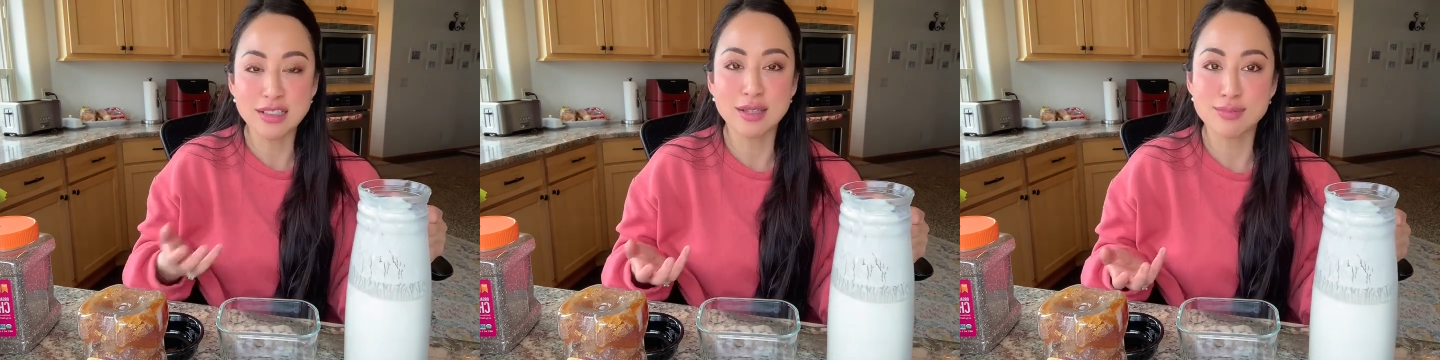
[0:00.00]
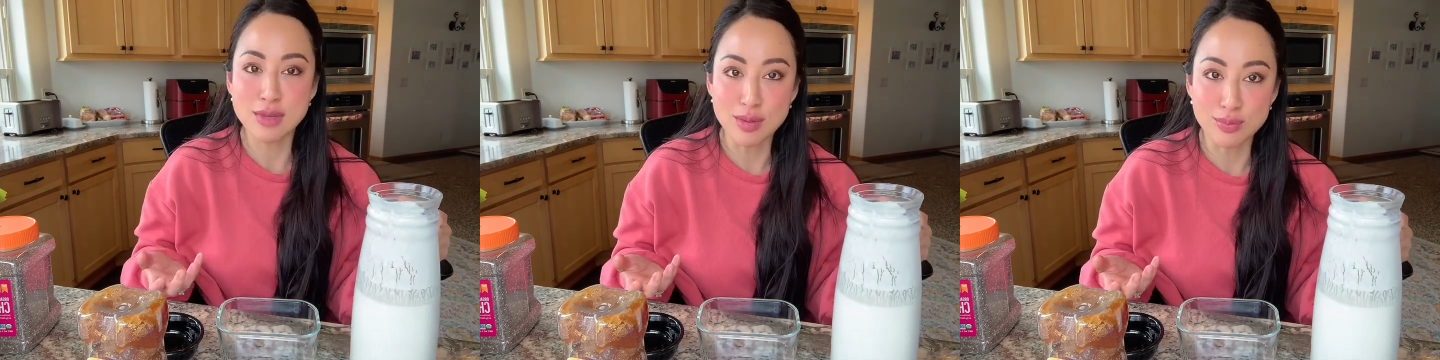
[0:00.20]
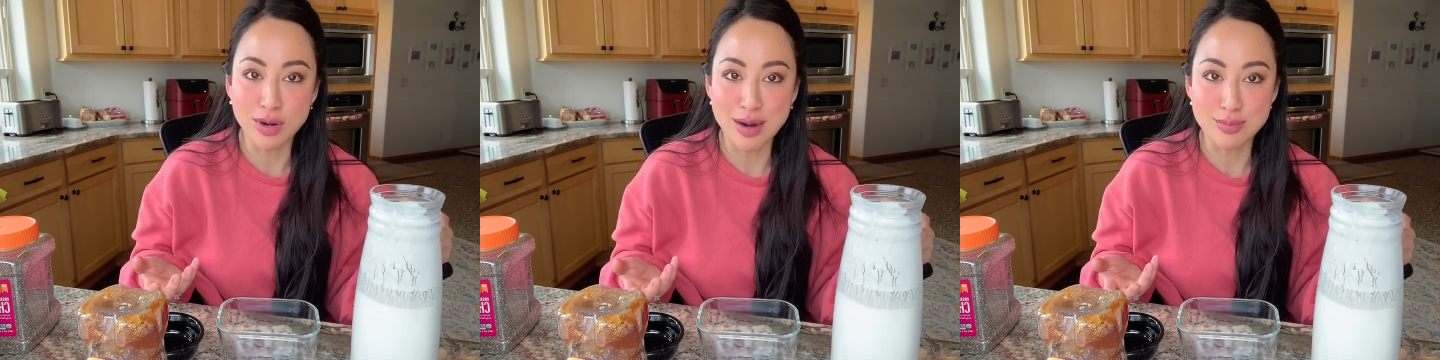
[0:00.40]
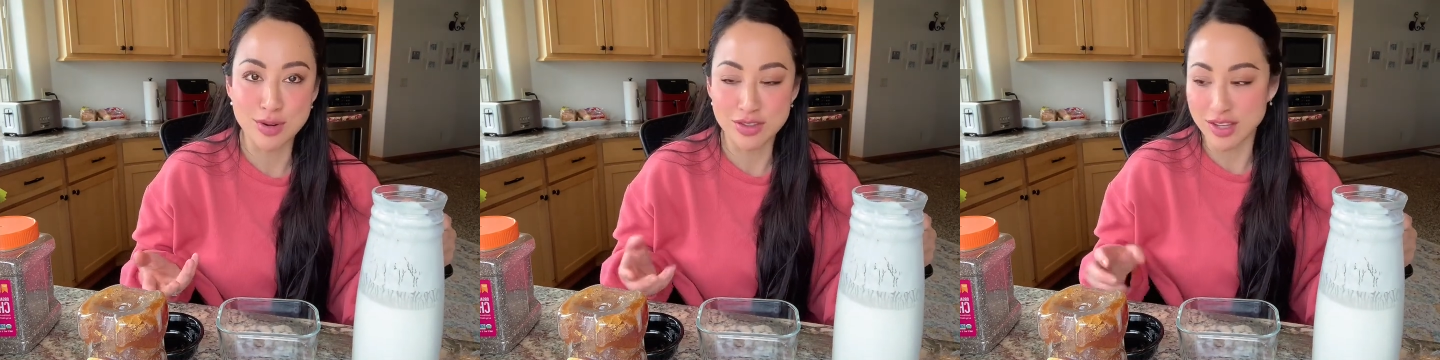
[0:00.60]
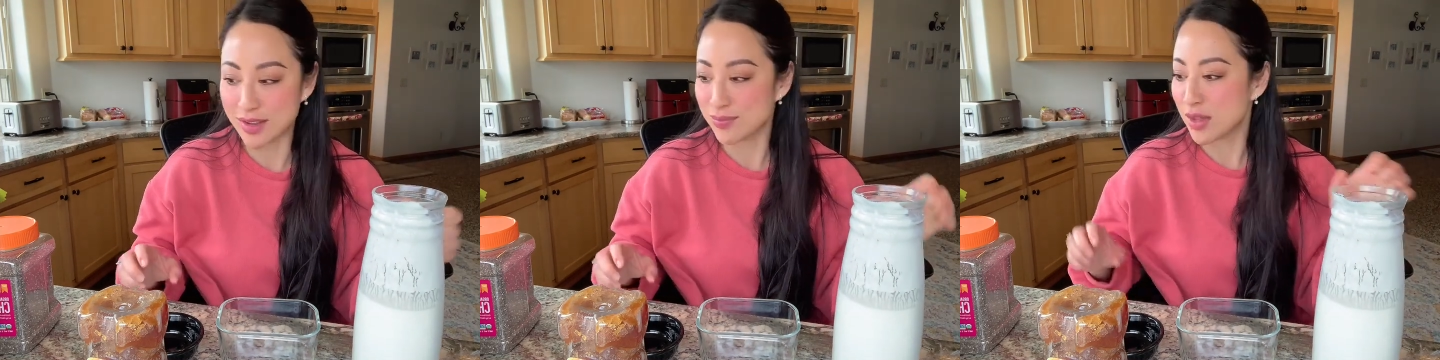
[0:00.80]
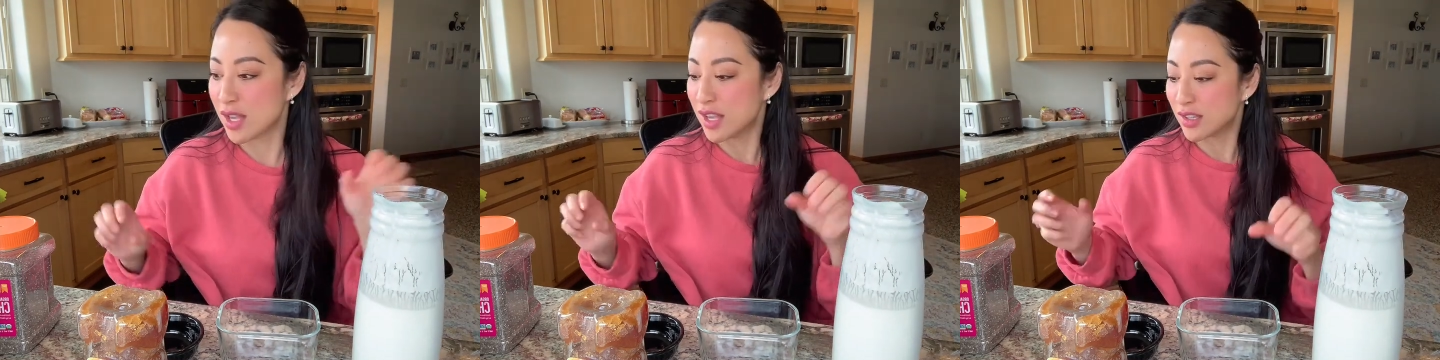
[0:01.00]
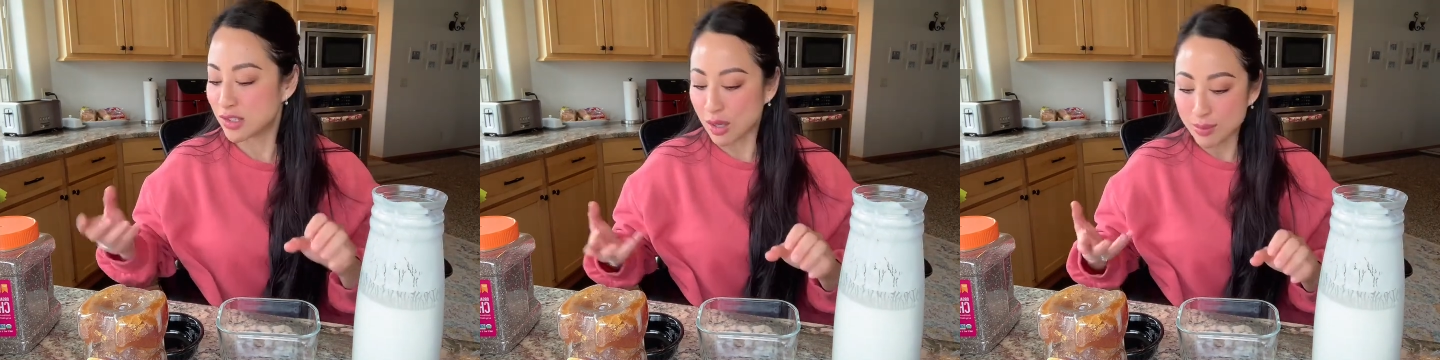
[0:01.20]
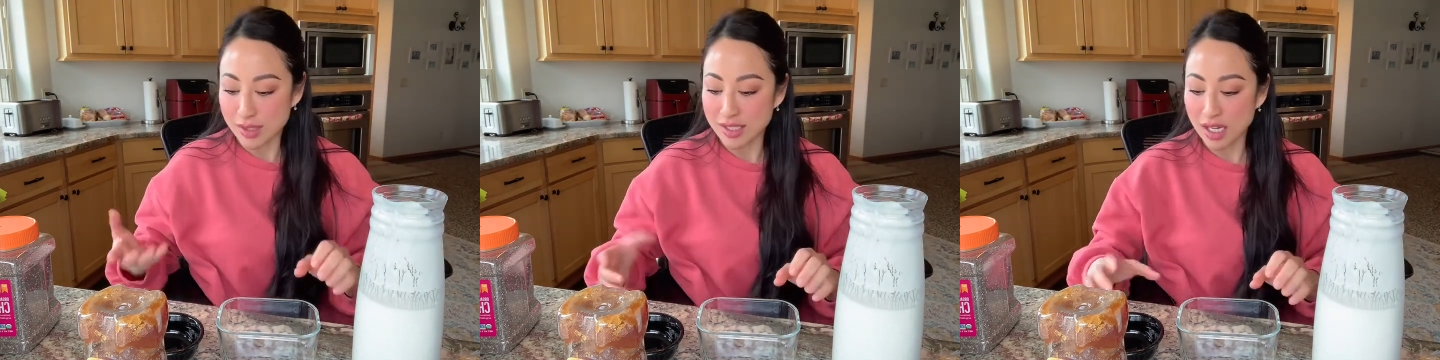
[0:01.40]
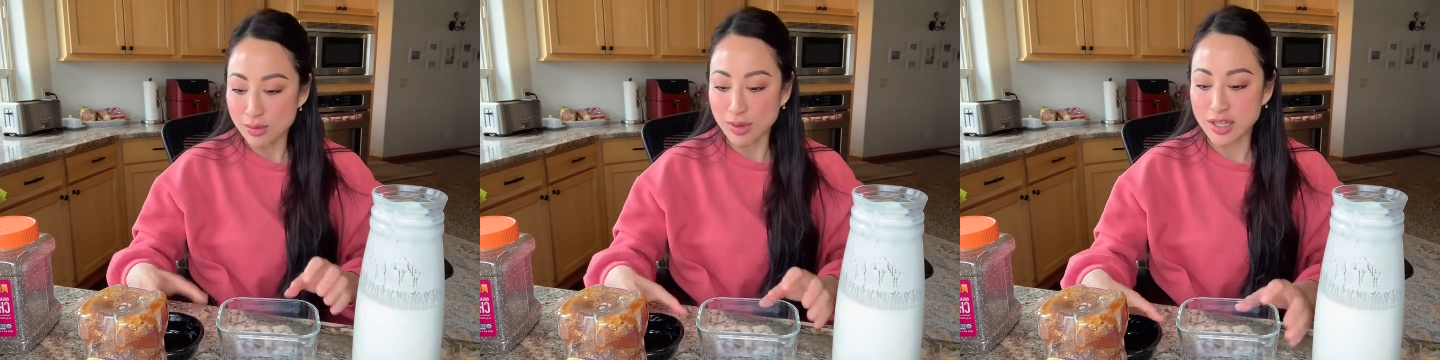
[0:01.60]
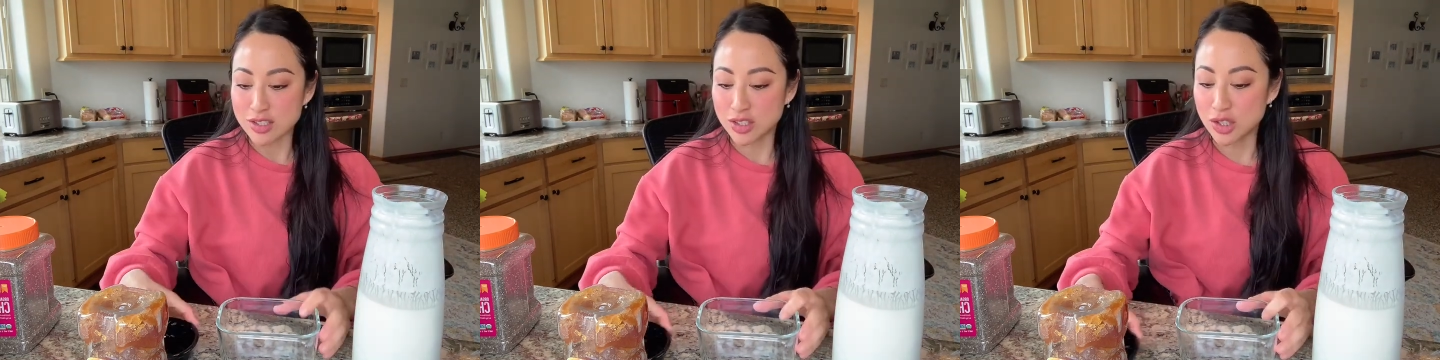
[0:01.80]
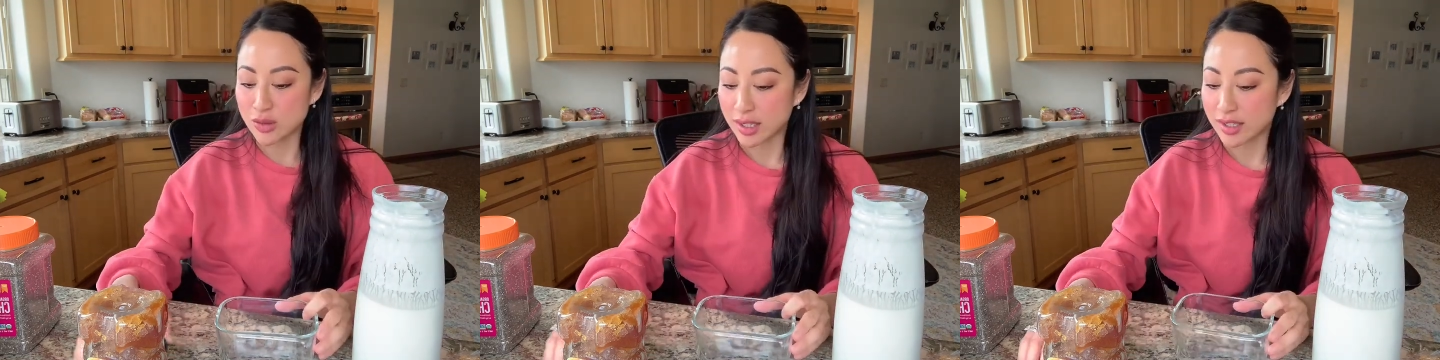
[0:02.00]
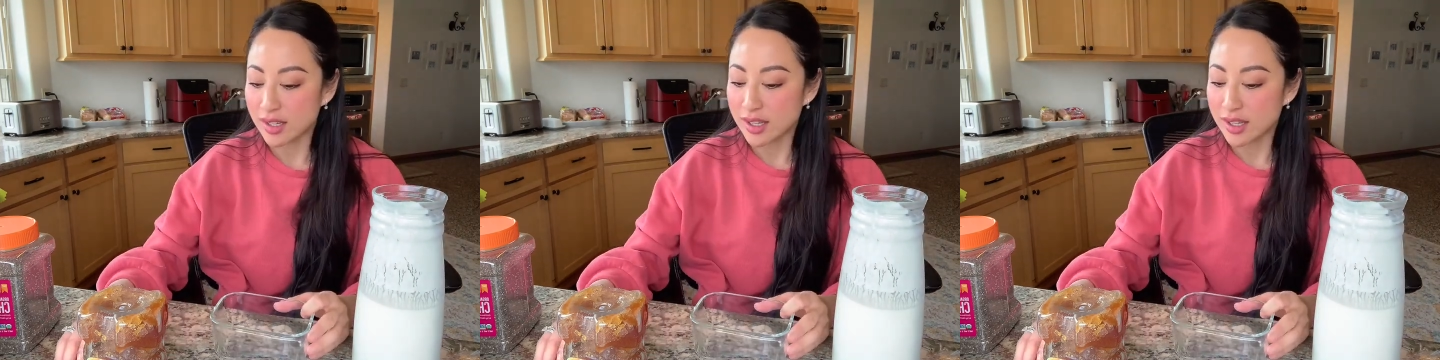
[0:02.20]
to meal prep with it. So I'm going to get right to it.